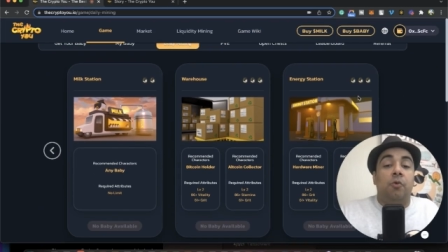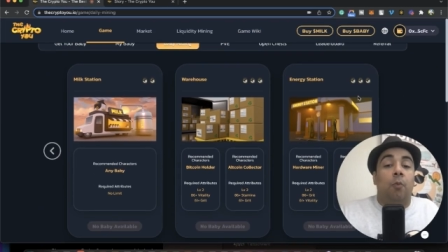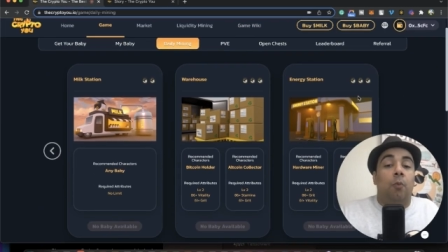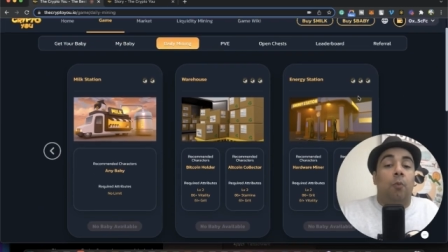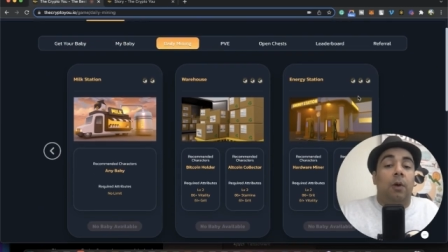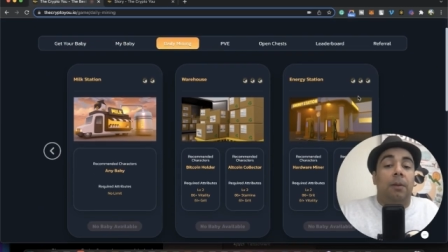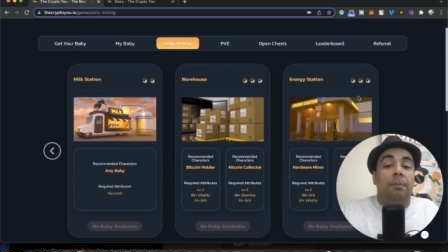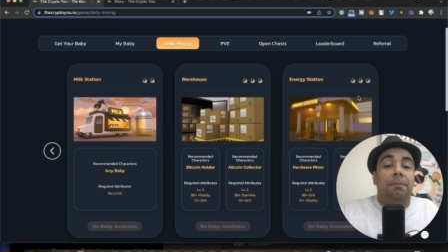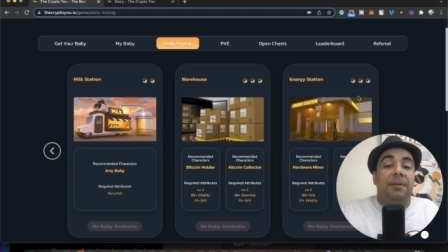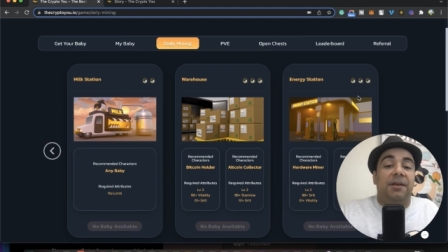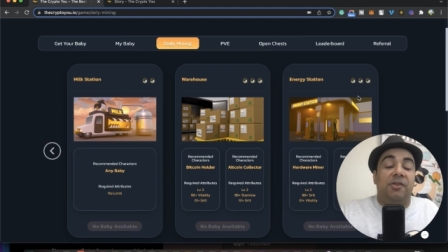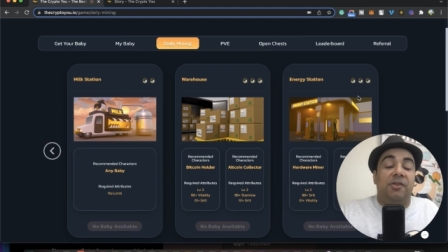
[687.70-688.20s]

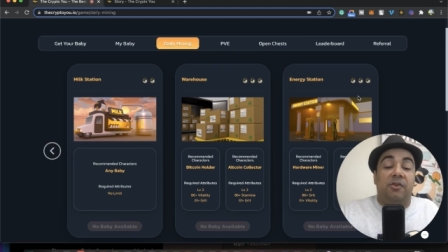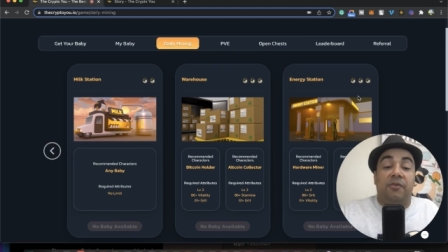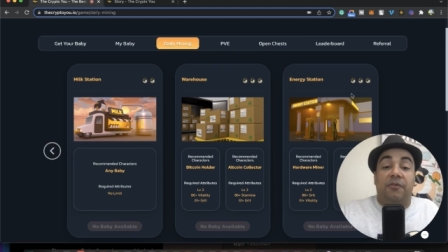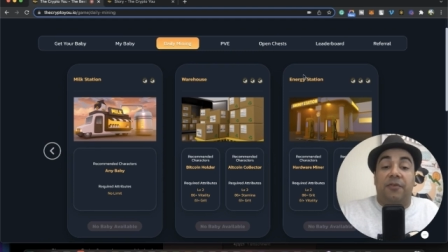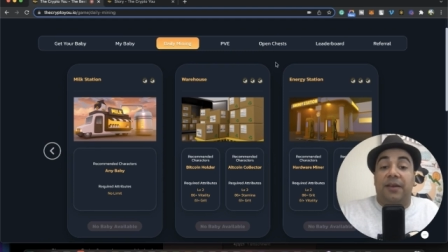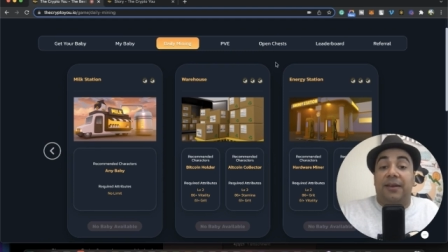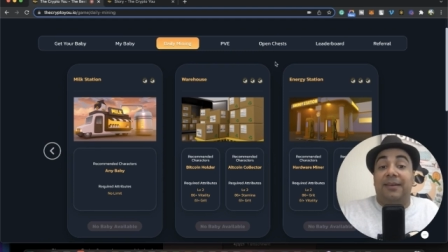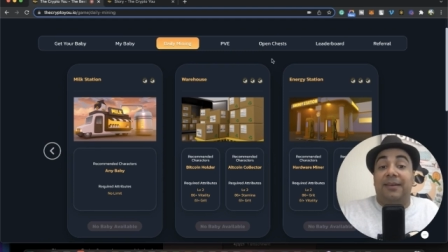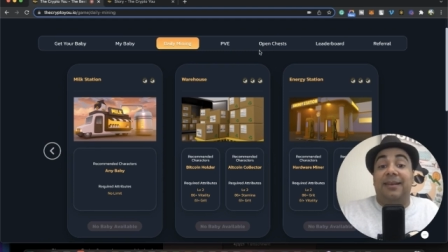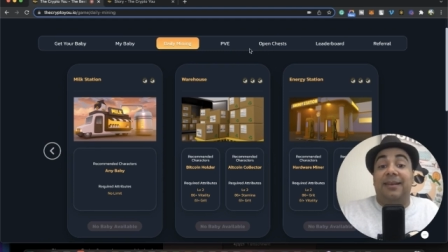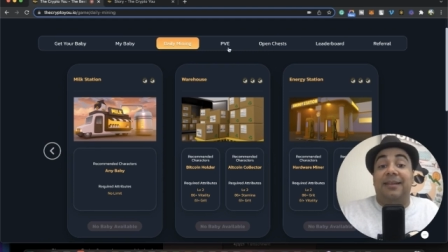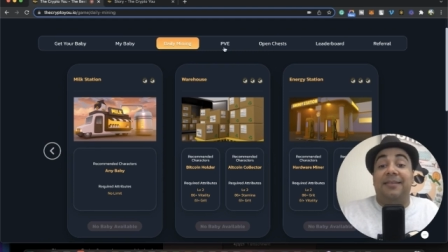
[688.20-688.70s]
one piece of
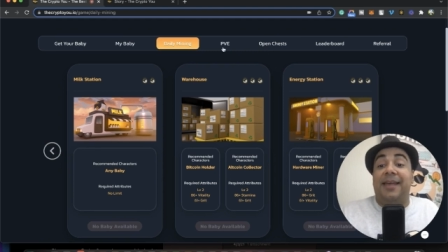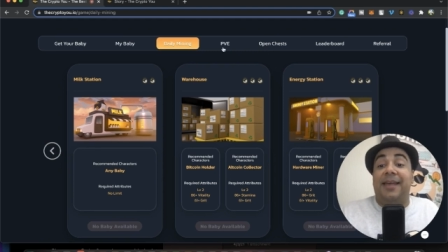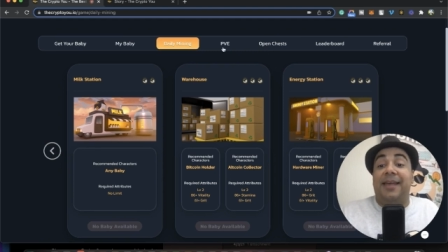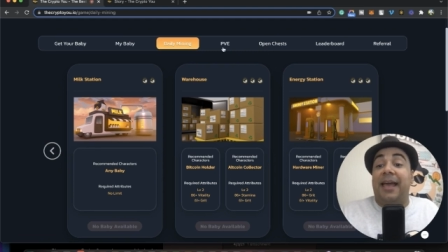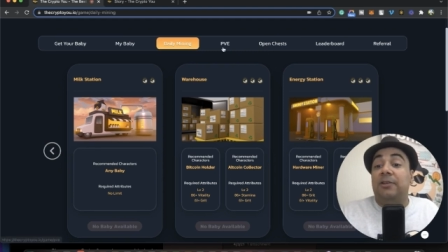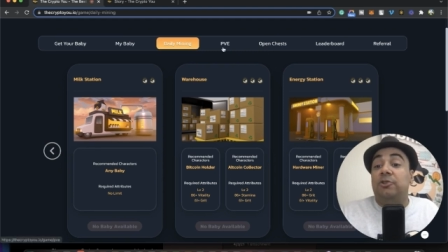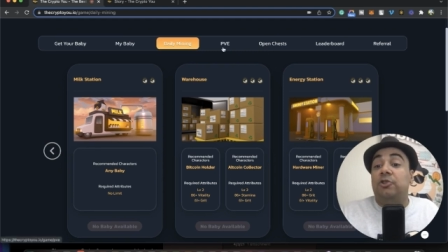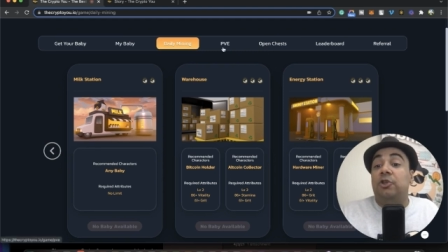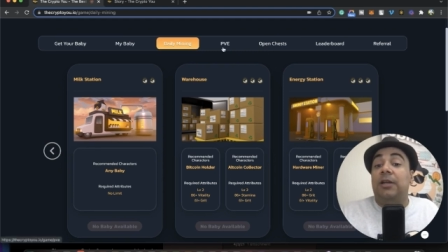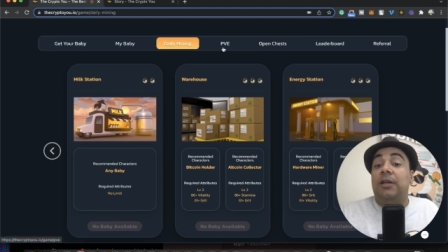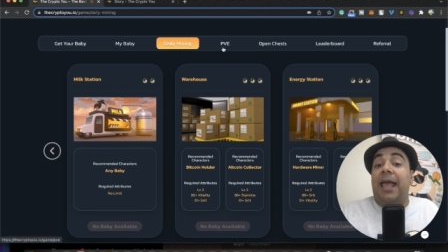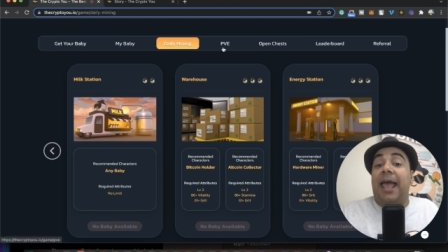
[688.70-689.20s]
it. They
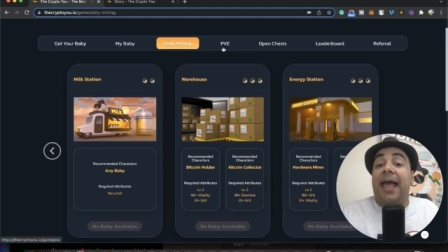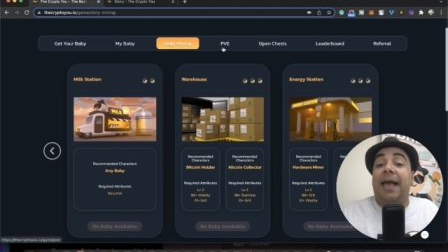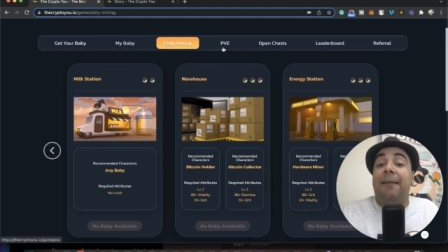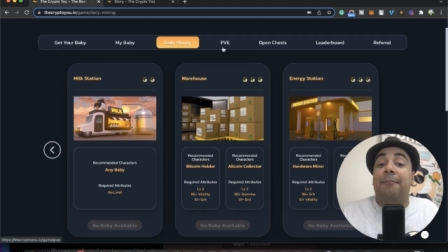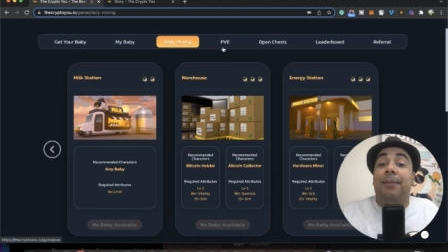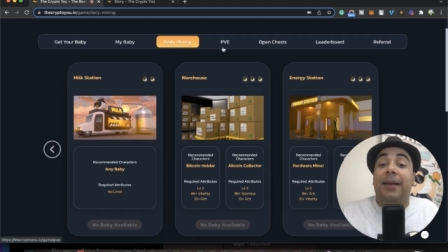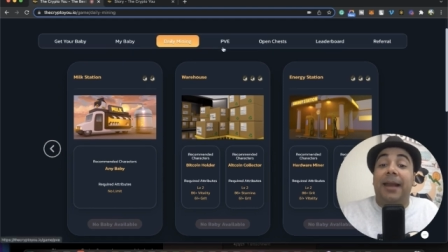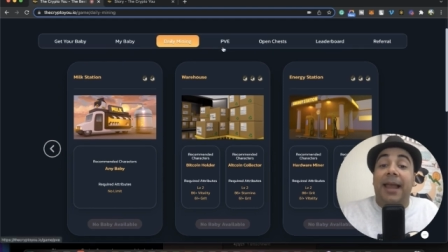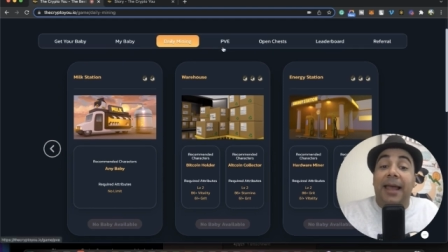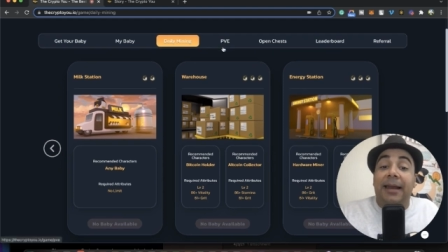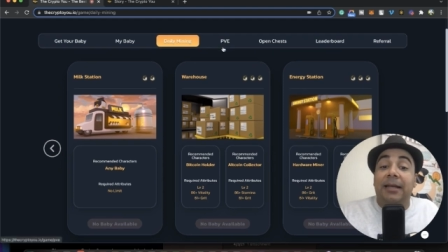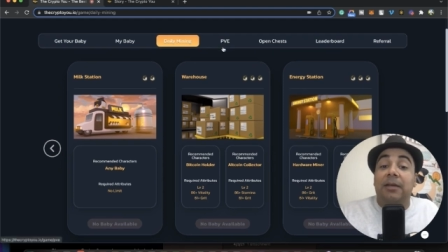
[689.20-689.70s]
actually are
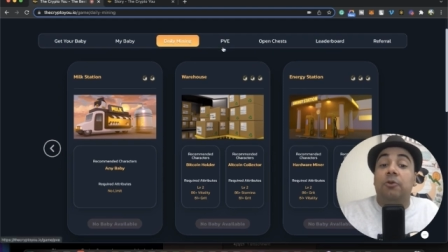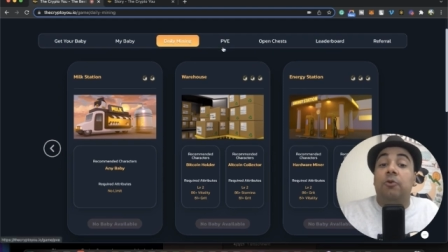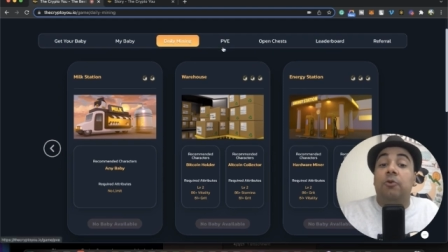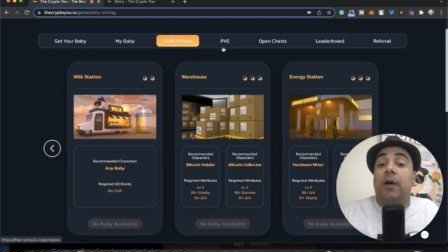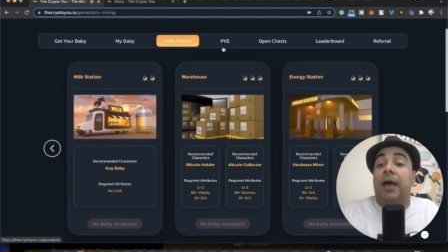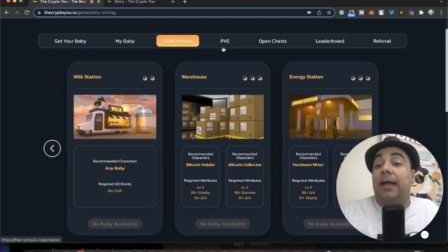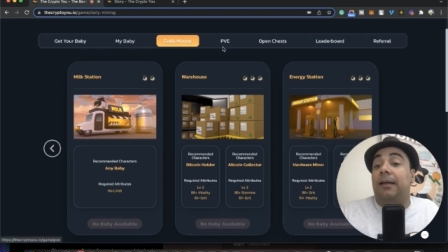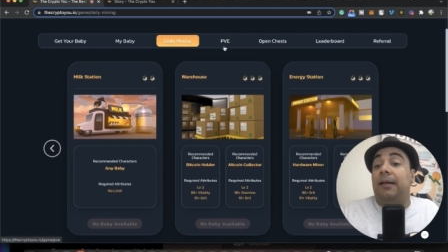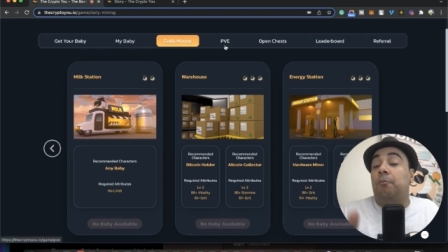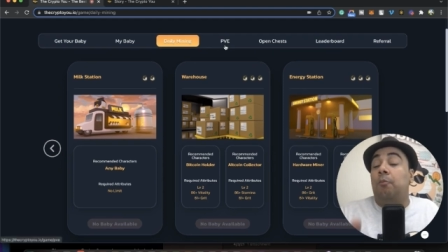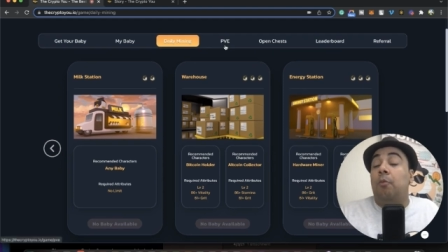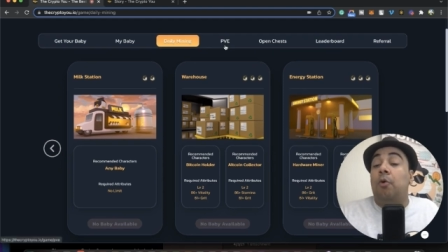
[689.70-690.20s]
planning to
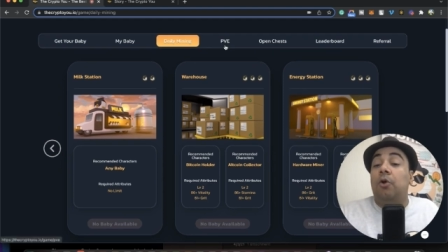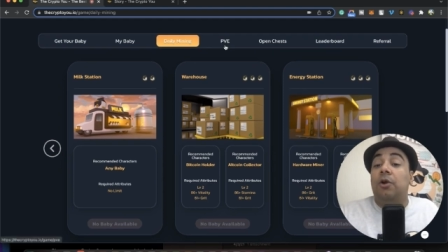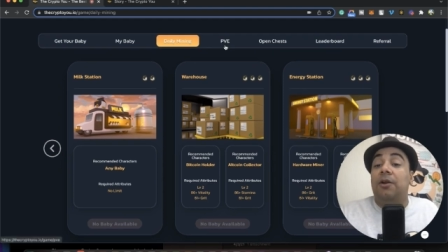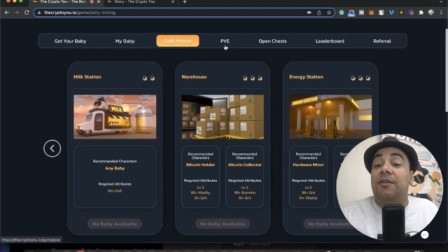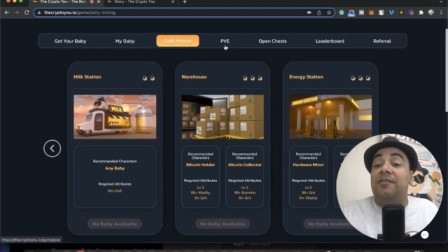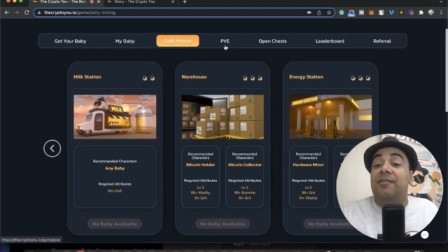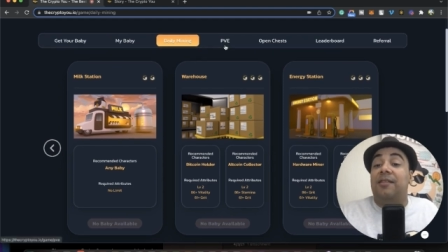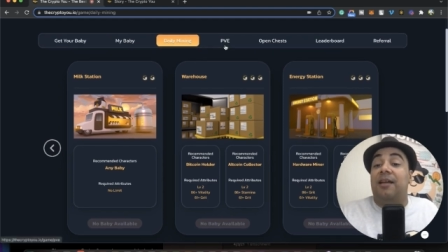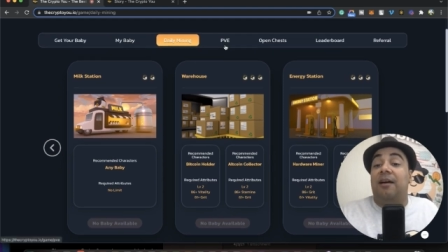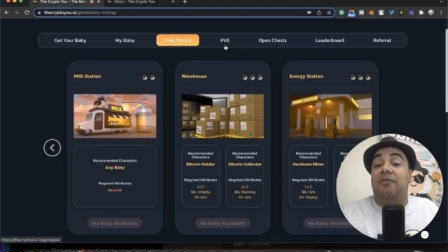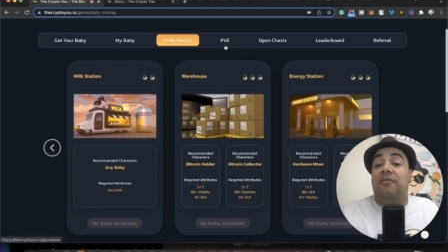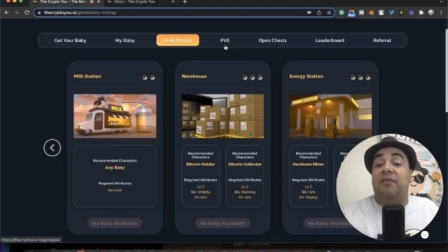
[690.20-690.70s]
add more
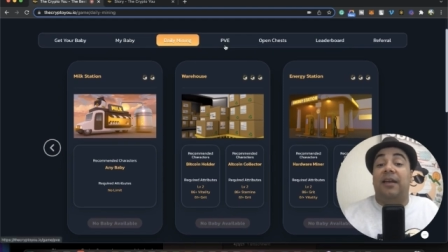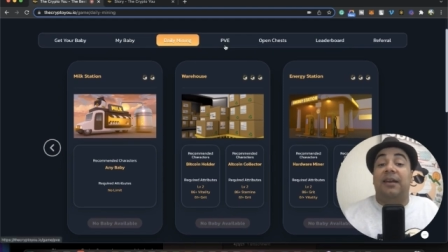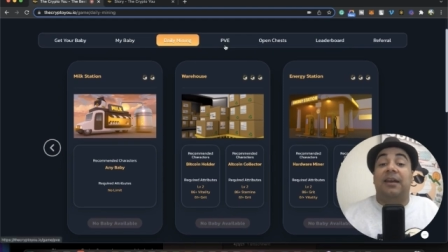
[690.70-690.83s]
stuff,